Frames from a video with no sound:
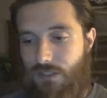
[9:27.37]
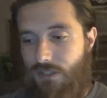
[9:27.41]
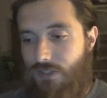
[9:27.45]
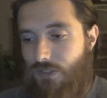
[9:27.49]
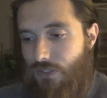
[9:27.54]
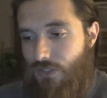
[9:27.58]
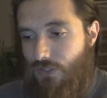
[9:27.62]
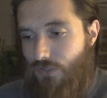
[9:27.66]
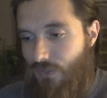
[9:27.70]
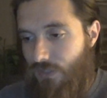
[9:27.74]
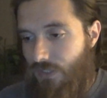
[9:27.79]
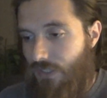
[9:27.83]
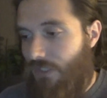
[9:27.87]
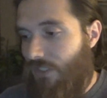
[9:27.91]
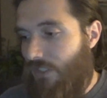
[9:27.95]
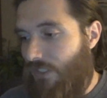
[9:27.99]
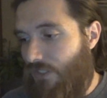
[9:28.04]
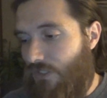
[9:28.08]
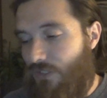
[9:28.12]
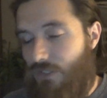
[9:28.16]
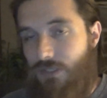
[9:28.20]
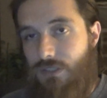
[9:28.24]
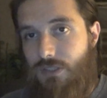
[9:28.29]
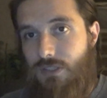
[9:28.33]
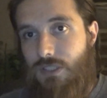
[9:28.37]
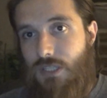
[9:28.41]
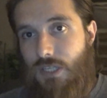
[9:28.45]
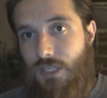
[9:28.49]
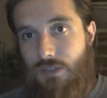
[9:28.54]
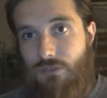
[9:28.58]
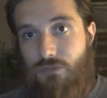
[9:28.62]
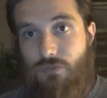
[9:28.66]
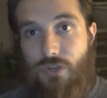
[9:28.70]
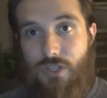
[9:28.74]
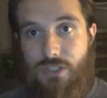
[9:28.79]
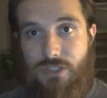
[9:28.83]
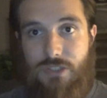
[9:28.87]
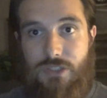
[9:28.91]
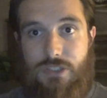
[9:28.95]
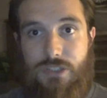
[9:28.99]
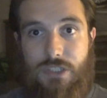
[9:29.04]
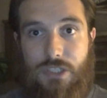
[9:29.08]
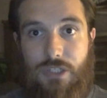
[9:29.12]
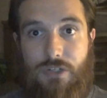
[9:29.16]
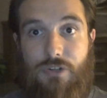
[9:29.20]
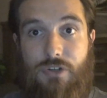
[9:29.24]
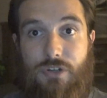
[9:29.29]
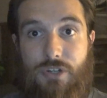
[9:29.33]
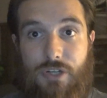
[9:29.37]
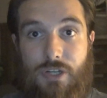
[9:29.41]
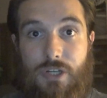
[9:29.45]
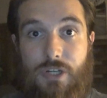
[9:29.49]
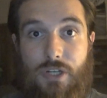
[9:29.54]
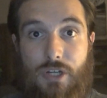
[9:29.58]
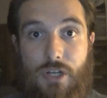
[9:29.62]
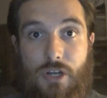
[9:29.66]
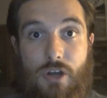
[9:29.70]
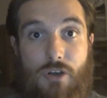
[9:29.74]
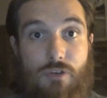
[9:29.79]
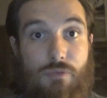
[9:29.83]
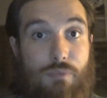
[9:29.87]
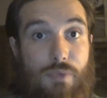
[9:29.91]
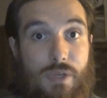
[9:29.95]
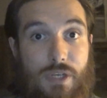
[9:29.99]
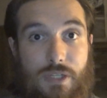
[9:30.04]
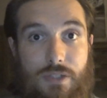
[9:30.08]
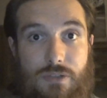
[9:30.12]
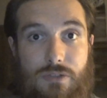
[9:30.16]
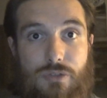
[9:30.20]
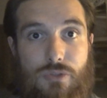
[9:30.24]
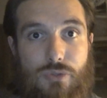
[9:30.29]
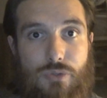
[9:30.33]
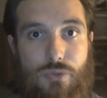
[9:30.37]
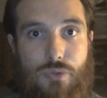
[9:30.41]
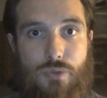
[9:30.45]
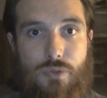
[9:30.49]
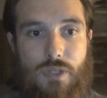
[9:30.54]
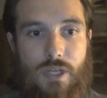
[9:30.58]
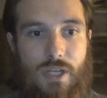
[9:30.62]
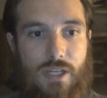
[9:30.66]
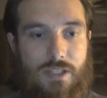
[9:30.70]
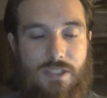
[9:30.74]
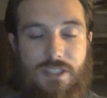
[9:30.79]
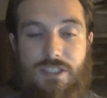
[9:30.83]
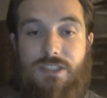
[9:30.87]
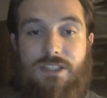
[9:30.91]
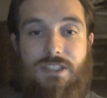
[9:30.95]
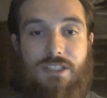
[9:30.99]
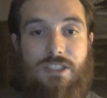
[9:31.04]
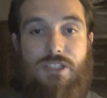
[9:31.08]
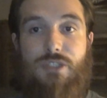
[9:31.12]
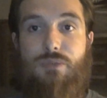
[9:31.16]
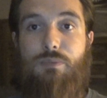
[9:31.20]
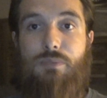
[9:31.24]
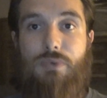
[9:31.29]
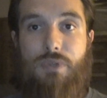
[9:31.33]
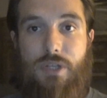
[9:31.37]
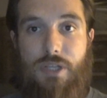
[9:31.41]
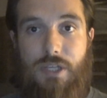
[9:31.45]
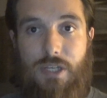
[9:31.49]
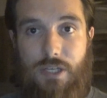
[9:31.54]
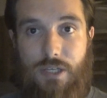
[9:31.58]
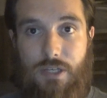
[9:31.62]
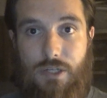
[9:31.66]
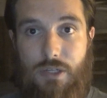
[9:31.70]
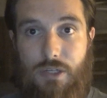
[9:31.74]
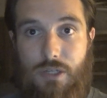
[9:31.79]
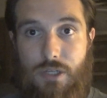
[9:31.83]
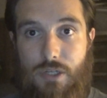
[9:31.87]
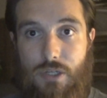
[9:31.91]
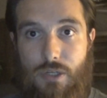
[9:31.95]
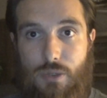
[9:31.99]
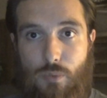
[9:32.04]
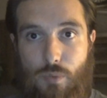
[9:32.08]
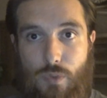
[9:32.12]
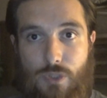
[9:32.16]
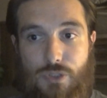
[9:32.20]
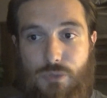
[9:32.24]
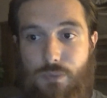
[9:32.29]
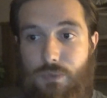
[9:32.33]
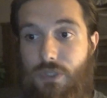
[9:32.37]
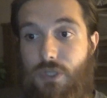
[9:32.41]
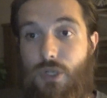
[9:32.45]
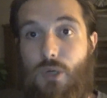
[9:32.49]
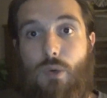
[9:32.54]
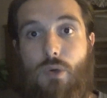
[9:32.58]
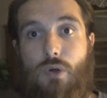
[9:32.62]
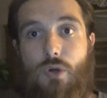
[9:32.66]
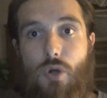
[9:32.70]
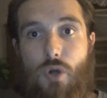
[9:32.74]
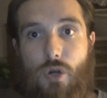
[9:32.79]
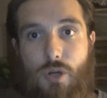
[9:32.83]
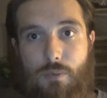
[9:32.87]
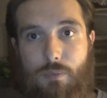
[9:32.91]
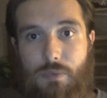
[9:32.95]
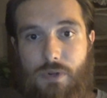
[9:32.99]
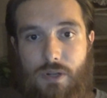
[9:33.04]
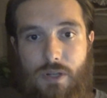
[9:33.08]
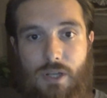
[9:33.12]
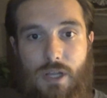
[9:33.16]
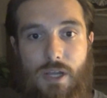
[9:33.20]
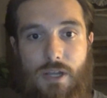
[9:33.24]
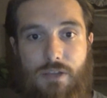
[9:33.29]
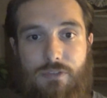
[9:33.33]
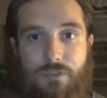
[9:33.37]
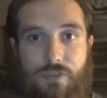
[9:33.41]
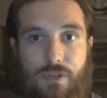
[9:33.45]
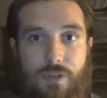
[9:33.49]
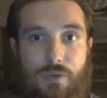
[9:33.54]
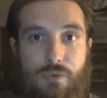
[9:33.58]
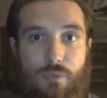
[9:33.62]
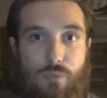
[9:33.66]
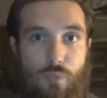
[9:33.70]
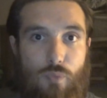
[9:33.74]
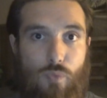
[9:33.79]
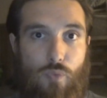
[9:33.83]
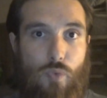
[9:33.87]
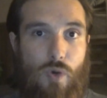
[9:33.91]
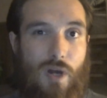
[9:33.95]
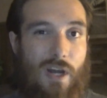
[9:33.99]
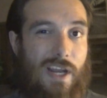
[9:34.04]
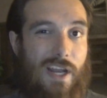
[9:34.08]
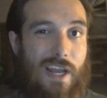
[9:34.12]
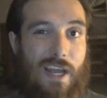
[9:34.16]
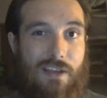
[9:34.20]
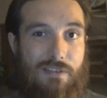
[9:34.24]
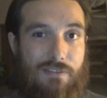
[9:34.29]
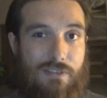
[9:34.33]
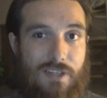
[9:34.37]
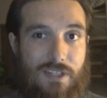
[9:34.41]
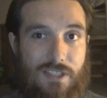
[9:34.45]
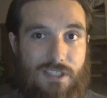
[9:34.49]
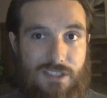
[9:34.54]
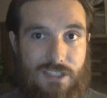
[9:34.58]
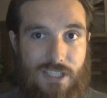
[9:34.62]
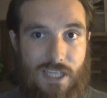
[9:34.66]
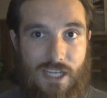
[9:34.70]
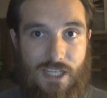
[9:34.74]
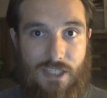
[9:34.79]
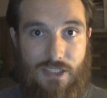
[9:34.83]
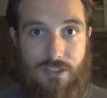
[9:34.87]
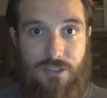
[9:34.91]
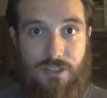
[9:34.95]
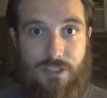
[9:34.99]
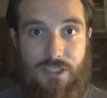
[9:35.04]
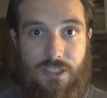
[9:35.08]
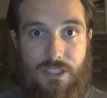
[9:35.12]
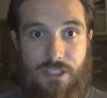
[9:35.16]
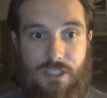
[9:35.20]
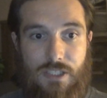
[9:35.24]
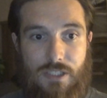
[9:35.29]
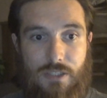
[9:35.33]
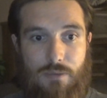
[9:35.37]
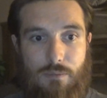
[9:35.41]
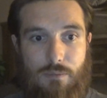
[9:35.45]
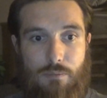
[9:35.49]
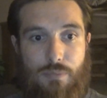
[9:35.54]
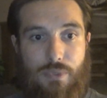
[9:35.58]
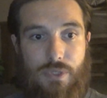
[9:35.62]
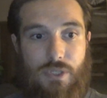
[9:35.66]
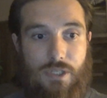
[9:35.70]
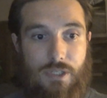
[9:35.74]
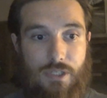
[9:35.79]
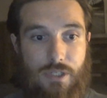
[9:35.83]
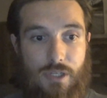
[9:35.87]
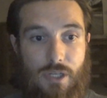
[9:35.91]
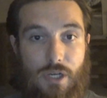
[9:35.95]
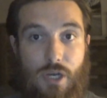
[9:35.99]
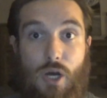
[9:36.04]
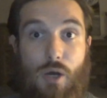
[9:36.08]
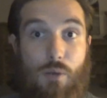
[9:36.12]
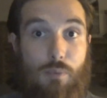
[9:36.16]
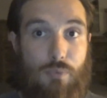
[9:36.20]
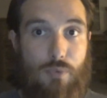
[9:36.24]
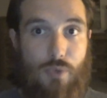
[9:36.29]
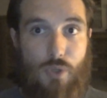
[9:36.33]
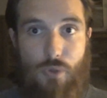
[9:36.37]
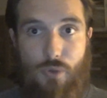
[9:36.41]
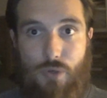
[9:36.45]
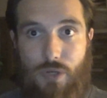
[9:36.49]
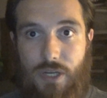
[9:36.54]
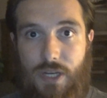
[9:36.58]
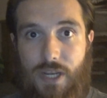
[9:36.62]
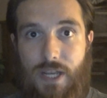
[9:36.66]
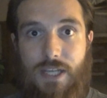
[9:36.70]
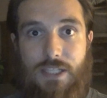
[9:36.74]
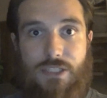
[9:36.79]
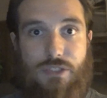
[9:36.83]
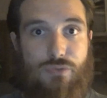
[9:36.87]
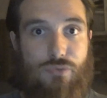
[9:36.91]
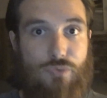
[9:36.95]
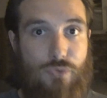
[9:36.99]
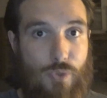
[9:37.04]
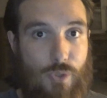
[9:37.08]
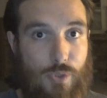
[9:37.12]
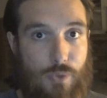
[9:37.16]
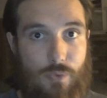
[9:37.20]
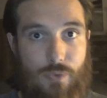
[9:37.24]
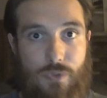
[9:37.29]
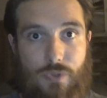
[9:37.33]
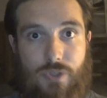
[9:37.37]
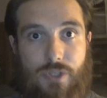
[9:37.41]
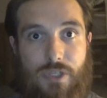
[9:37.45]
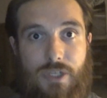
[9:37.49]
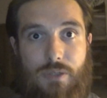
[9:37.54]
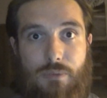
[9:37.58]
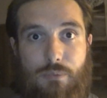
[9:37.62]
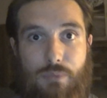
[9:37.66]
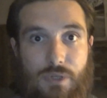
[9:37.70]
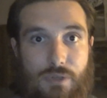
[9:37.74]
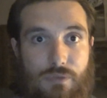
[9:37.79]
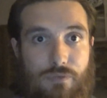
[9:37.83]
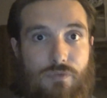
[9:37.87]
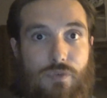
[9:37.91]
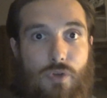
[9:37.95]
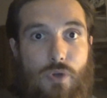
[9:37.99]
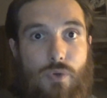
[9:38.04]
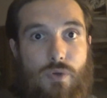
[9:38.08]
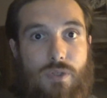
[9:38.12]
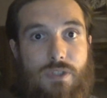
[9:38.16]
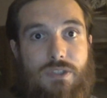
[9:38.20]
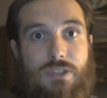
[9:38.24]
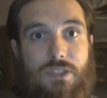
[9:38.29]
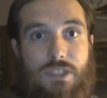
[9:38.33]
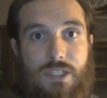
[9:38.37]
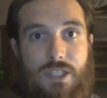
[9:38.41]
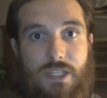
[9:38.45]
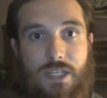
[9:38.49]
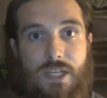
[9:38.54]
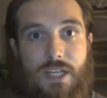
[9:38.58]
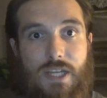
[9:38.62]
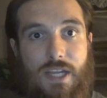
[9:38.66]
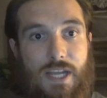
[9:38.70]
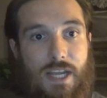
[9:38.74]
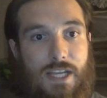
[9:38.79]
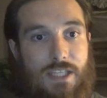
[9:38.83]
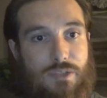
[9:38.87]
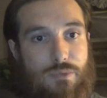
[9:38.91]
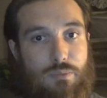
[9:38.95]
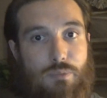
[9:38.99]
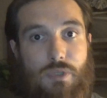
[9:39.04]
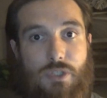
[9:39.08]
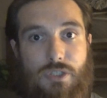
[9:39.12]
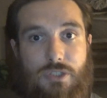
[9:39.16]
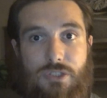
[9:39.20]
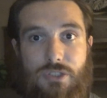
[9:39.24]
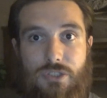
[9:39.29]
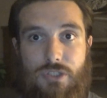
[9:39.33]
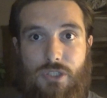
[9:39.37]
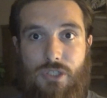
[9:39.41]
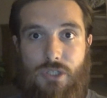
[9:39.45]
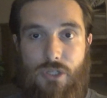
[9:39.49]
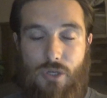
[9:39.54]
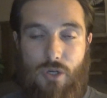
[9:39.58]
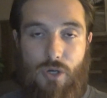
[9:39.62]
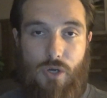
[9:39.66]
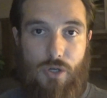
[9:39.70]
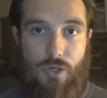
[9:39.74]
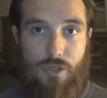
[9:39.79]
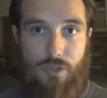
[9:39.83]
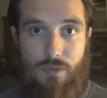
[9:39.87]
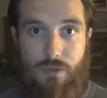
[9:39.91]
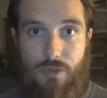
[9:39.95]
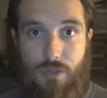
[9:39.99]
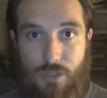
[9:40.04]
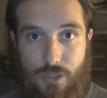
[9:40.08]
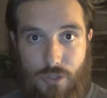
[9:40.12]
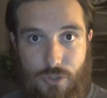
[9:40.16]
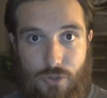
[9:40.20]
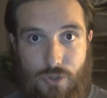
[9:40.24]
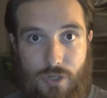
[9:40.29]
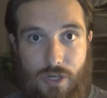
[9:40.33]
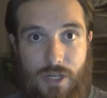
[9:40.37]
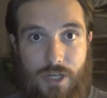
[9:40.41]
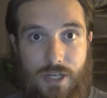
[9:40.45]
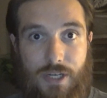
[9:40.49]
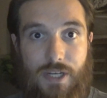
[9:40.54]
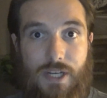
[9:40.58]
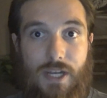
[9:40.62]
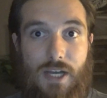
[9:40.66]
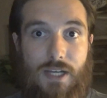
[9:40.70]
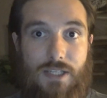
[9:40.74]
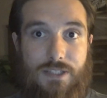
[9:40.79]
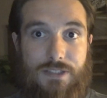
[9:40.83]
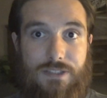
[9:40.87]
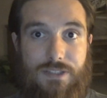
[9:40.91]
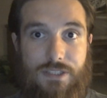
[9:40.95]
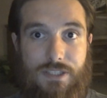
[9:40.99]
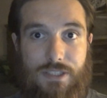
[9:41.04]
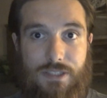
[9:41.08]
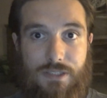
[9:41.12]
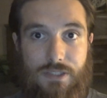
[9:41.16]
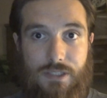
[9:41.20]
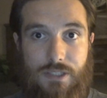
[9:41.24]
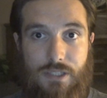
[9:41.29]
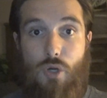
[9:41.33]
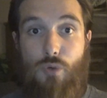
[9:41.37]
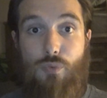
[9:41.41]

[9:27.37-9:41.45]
You know, it is kind of necessary of me to at least explain what's been going on in my life and why I haven't exactly been uploading as frequently and been focusing as much on creating content.